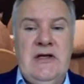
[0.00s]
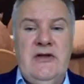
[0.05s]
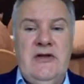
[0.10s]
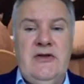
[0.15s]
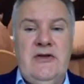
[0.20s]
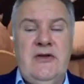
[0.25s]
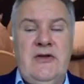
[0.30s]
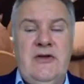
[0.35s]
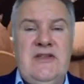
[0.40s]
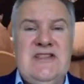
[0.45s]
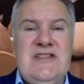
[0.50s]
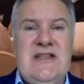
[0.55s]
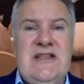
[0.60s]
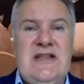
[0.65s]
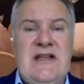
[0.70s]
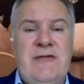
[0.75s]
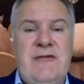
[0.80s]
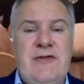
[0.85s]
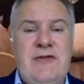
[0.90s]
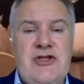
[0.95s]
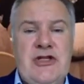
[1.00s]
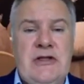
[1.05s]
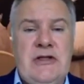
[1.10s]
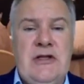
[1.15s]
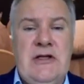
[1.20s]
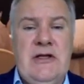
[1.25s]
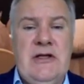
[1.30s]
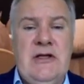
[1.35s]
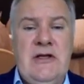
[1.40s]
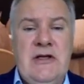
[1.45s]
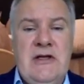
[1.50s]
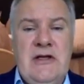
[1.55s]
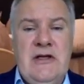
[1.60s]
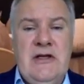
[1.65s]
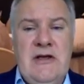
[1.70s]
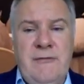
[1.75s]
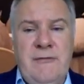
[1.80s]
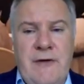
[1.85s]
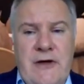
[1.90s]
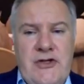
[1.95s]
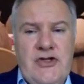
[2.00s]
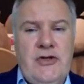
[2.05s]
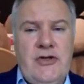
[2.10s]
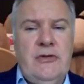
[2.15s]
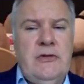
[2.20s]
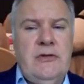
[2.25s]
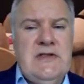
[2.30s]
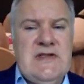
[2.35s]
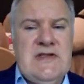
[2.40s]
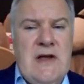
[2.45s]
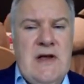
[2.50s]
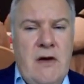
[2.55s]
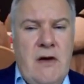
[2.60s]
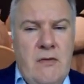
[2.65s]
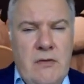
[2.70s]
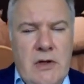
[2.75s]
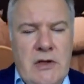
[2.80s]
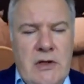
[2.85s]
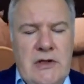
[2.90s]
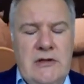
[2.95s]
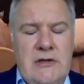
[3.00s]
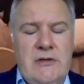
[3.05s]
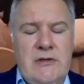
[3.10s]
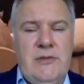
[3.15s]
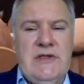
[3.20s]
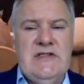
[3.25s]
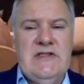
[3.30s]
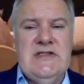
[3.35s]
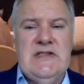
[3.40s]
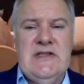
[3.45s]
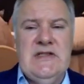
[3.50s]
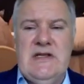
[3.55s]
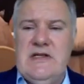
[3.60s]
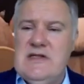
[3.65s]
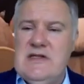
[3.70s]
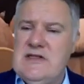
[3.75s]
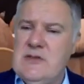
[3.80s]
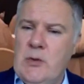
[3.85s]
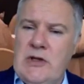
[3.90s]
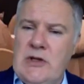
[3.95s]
you know, it's not efficiently if I show is how working the business,